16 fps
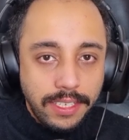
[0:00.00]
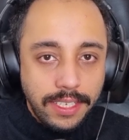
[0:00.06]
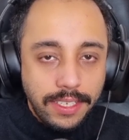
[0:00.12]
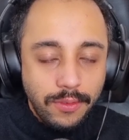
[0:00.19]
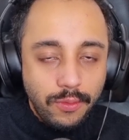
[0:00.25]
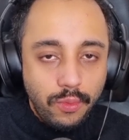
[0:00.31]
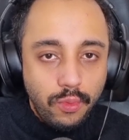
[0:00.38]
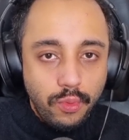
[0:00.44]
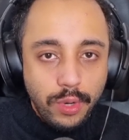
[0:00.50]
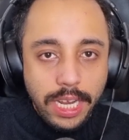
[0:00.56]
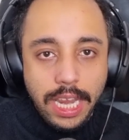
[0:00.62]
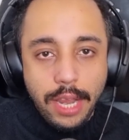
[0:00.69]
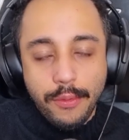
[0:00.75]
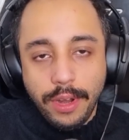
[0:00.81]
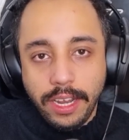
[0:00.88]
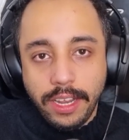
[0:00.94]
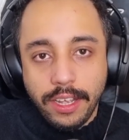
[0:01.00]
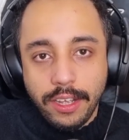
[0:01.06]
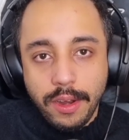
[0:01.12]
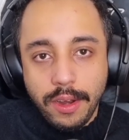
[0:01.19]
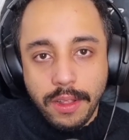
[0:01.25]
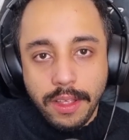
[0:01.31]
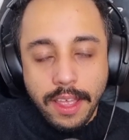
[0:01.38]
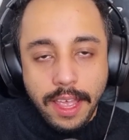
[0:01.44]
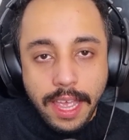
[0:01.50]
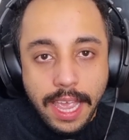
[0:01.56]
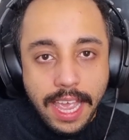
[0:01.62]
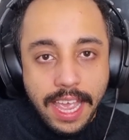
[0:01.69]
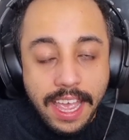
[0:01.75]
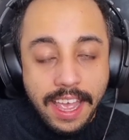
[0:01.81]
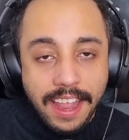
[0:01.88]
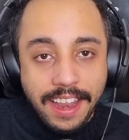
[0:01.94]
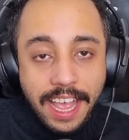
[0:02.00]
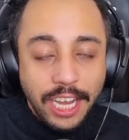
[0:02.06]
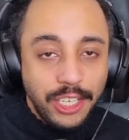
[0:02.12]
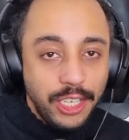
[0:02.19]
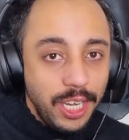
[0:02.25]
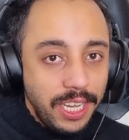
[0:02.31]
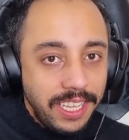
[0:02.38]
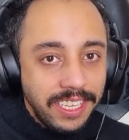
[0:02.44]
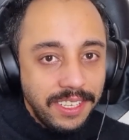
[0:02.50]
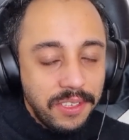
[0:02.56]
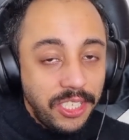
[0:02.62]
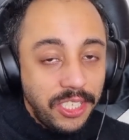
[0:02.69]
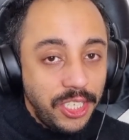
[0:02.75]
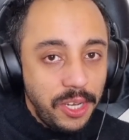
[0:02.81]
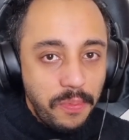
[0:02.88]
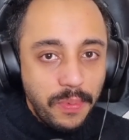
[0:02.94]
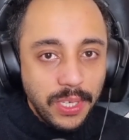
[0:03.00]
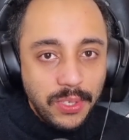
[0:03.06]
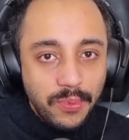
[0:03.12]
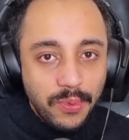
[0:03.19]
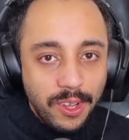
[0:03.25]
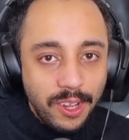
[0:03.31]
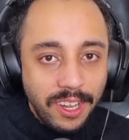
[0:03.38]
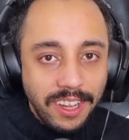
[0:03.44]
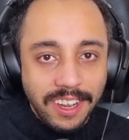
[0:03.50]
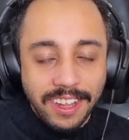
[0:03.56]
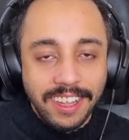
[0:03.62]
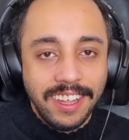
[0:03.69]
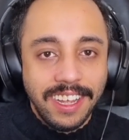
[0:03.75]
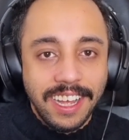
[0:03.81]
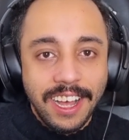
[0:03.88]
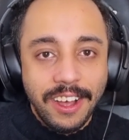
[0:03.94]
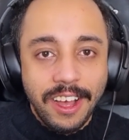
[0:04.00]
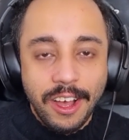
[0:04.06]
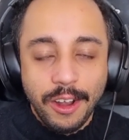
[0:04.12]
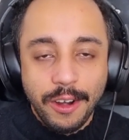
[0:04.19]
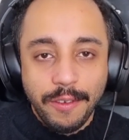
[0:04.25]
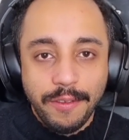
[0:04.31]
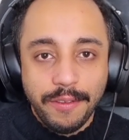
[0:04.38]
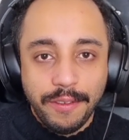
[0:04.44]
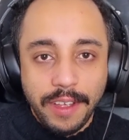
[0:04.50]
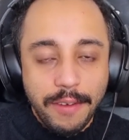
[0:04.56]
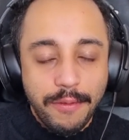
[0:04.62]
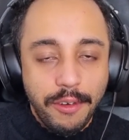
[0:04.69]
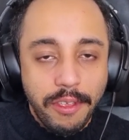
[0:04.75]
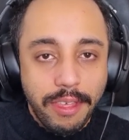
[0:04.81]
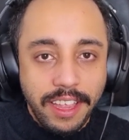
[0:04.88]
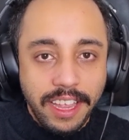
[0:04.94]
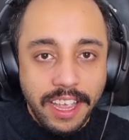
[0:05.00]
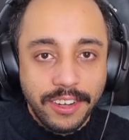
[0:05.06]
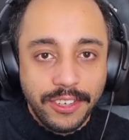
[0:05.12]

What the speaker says: really, really good. And actually the cheapest one out of everything, actually.